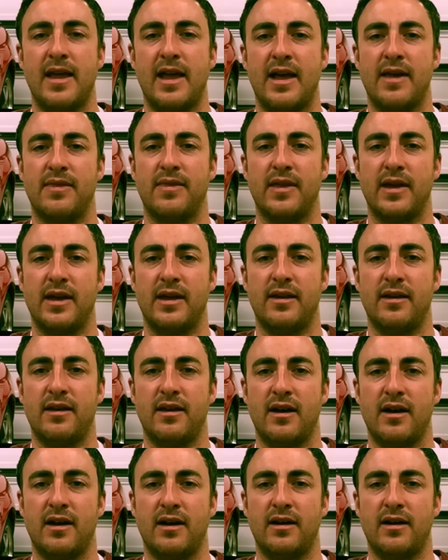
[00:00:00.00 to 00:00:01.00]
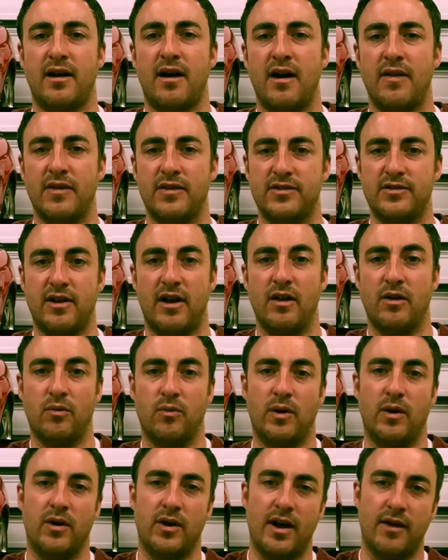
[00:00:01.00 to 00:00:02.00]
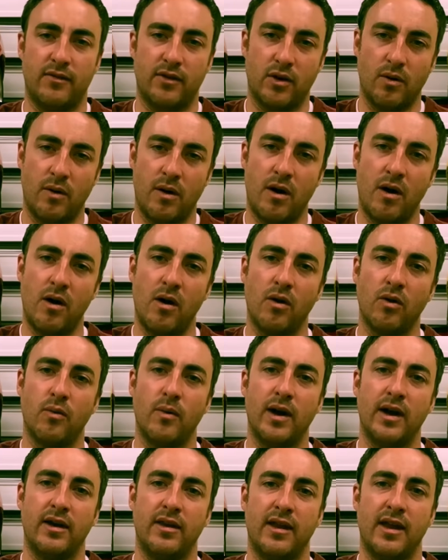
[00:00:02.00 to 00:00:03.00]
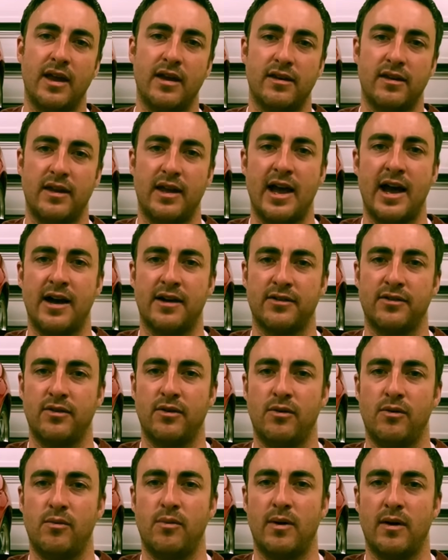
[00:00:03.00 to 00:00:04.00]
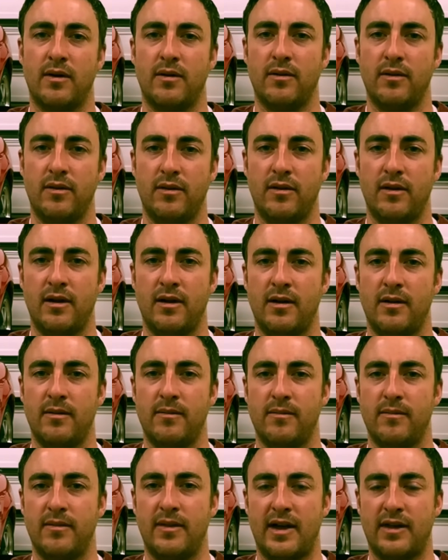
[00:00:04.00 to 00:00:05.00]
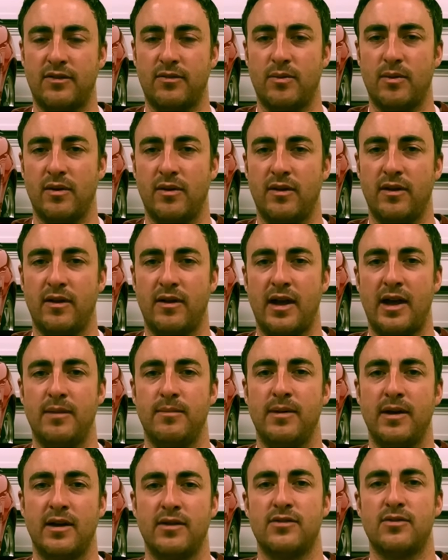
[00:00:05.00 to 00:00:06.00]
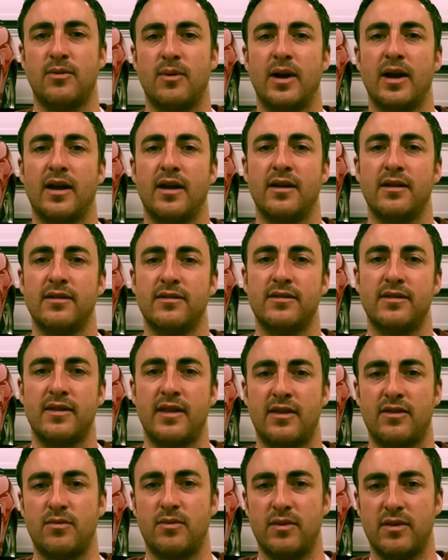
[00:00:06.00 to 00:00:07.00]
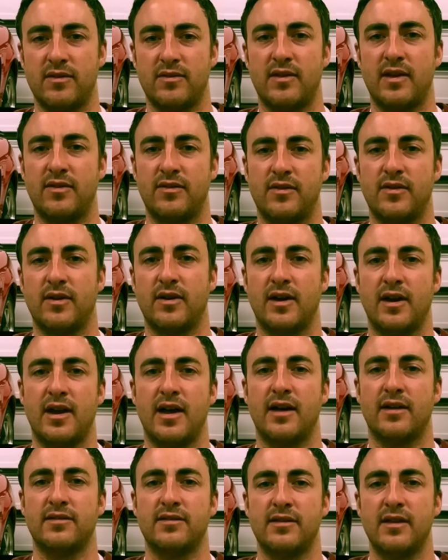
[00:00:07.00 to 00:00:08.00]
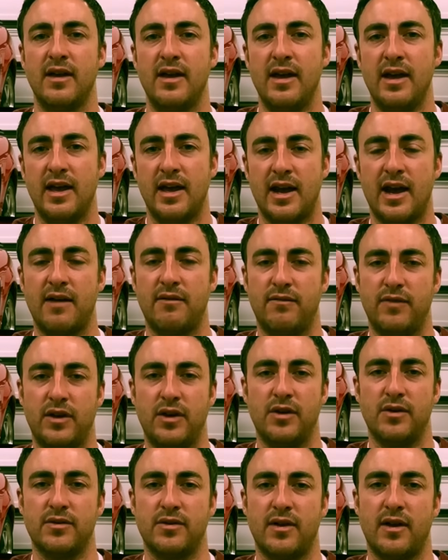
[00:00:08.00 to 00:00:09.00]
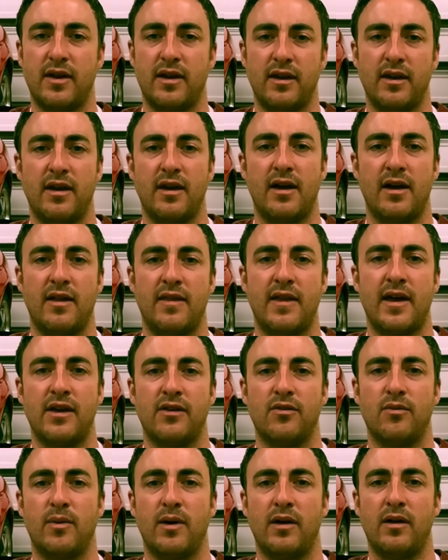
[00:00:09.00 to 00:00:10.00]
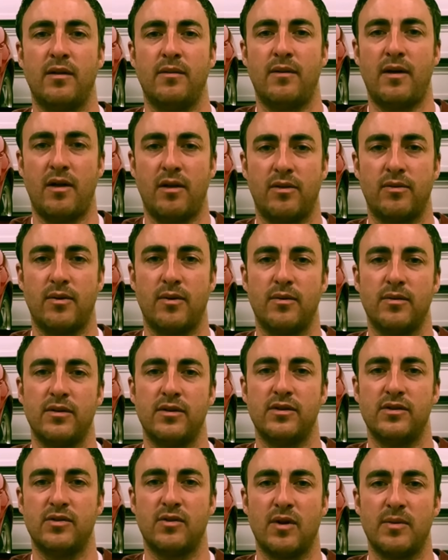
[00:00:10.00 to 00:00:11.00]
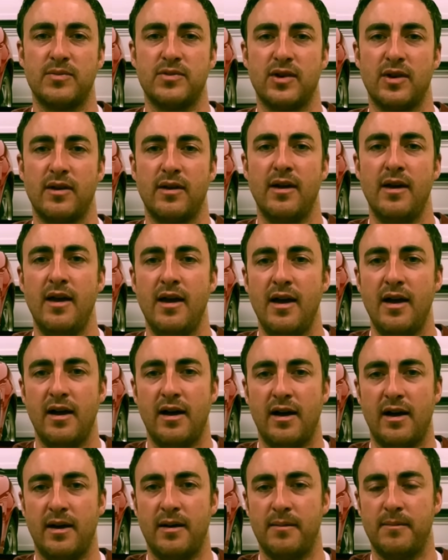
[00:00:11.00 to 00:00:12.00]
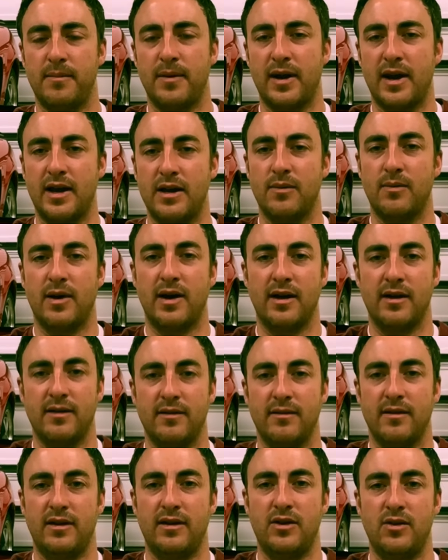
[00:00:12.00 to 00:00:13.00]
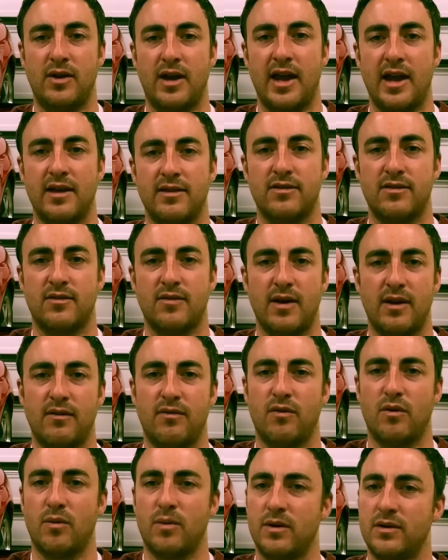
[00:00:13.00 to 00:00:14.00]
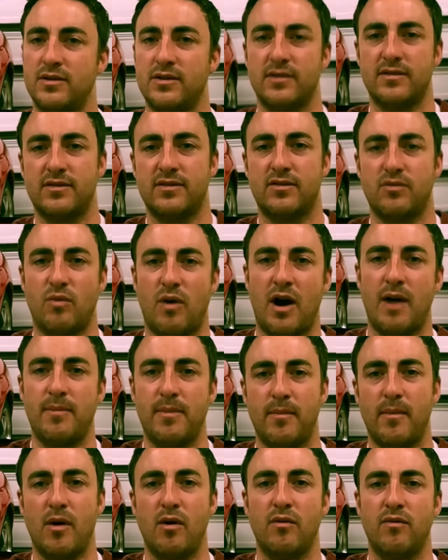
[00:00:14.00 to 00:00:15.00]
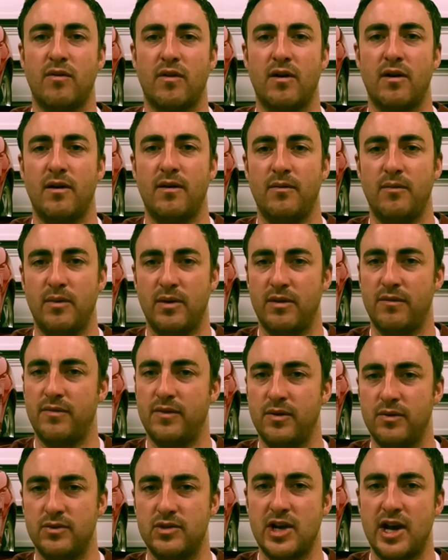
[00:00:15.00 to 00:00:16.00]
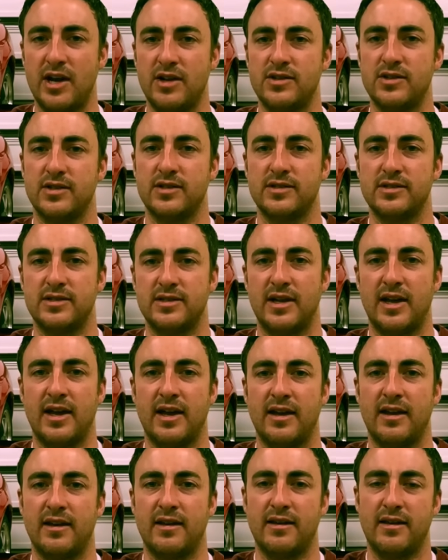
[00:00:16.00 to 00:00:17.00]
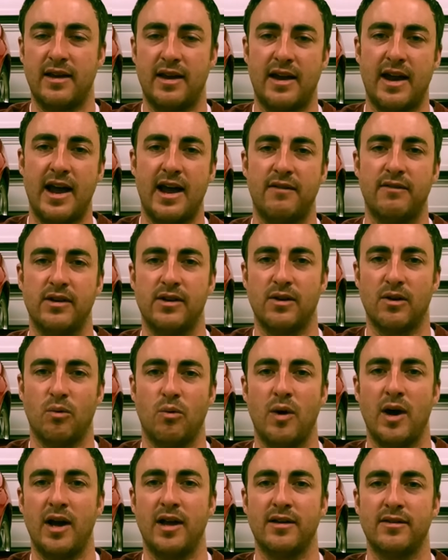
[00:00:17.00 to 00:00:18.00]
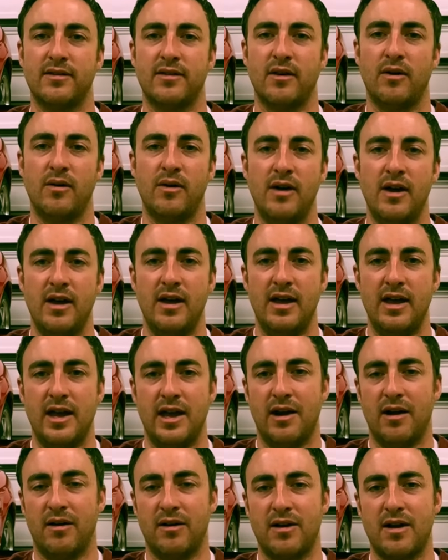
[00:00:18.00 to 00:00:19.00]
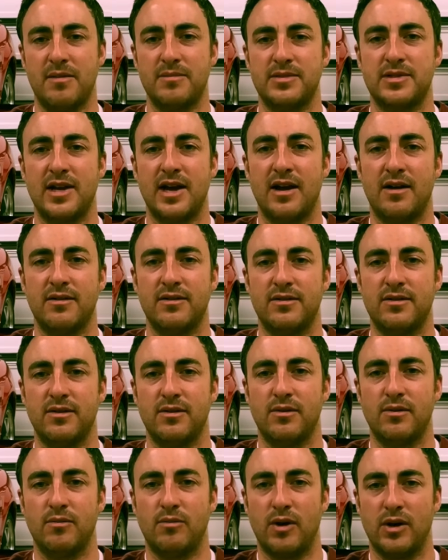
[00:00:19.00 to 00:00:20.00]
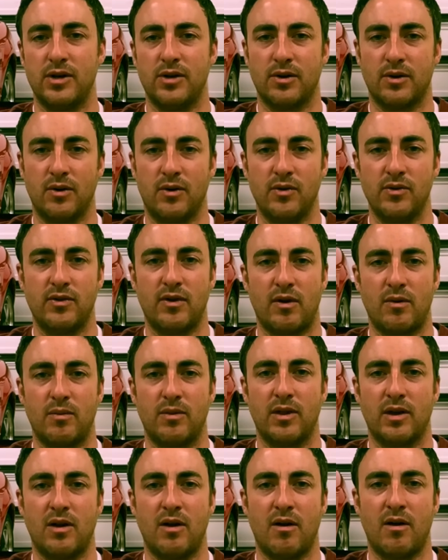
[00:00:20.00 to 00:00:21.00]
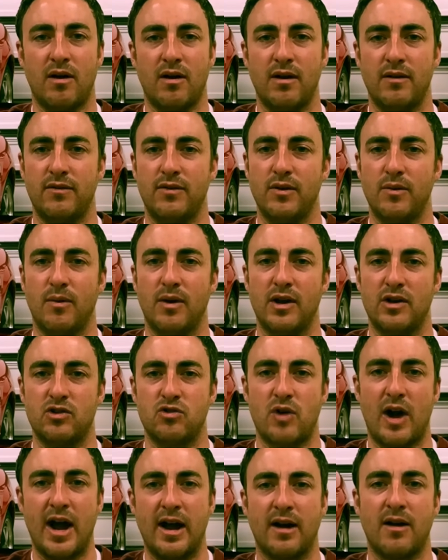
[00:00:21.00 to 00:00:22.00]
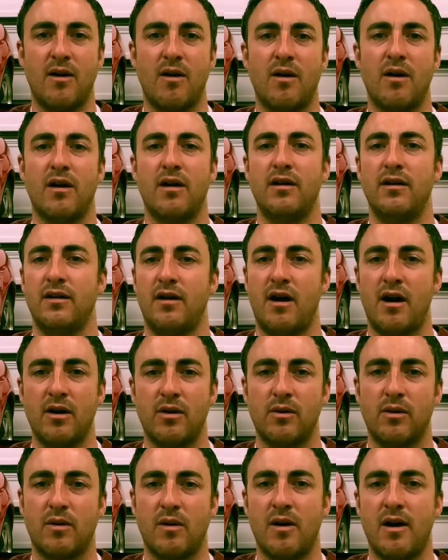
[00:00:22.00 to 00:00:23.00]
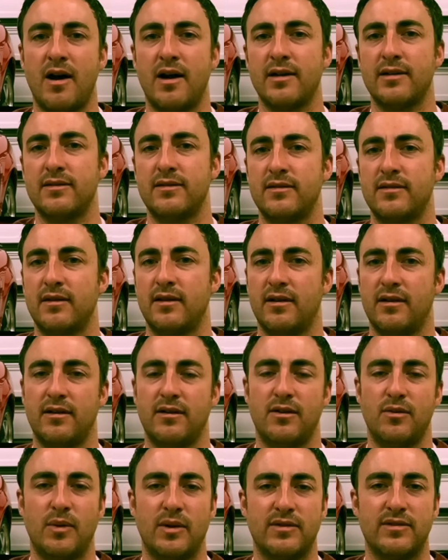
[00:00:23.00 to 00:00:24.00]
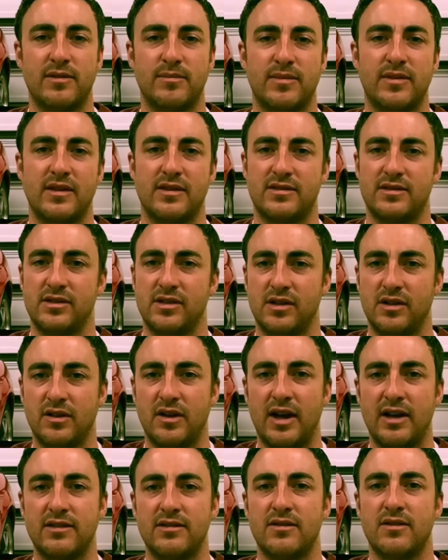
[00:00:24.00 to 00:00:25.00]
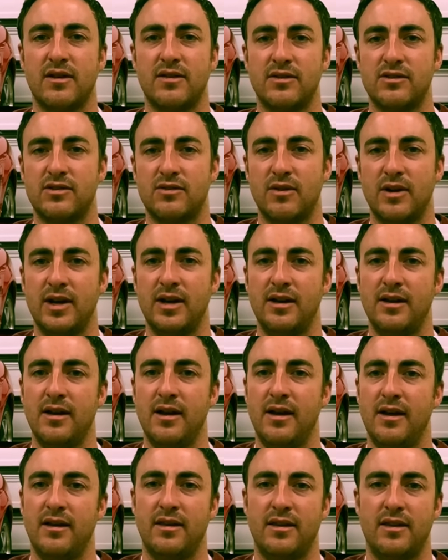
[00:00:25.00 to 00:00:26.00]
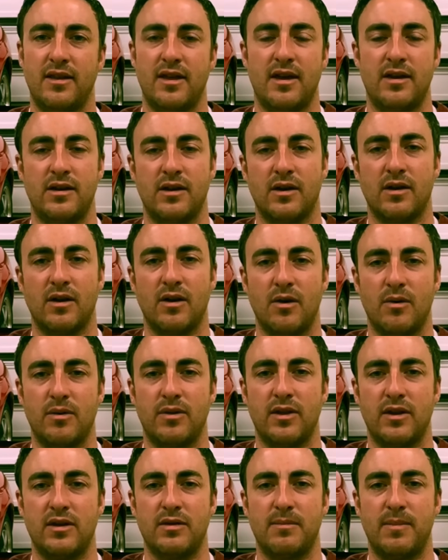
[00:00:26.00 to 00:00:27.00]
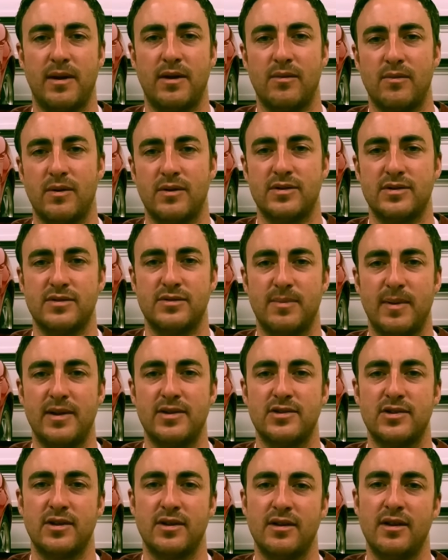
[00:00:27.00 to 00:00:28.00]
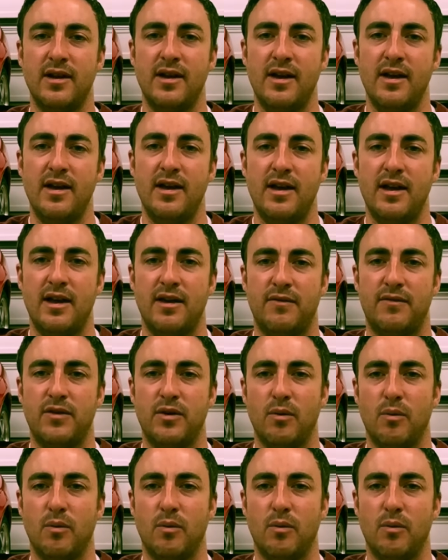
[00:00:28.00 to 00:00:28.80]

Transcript: And then uh, on the solid rear, you have to go all the way to the end of the axle where um, that's where the ABS ring is and that's where the sensor connects. And I have videos on, on that as well, I'll throw in the description. Um, but anyway, you can straightforward just swap them over with a few changes and, and have it your way. So it all comes down to what your goals are with a car. If you want a track car, autocross, uh, you want something that's a little nicer on the street, then you can go with the independent rear suspension. If